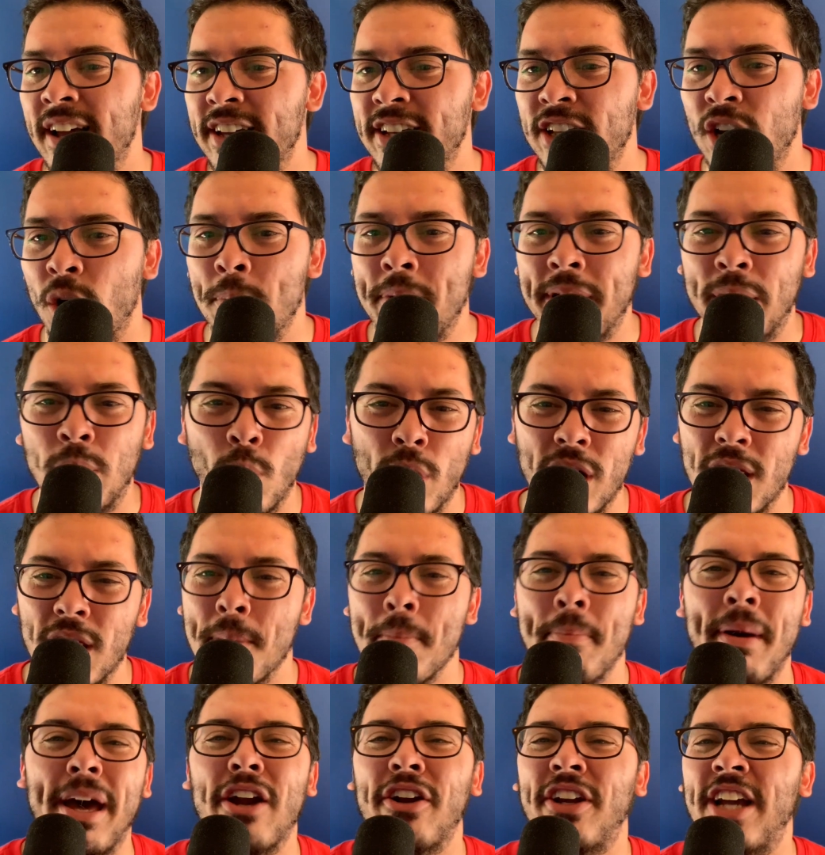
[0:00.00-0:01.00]
you know, being one of the
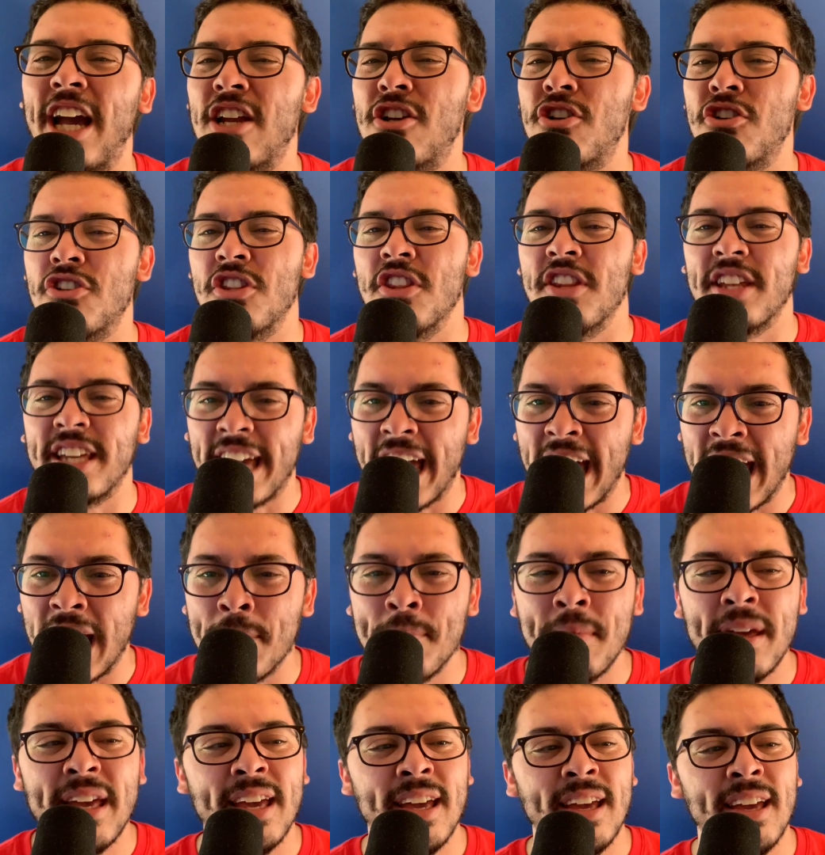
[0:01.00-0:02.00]
better catchers in the game.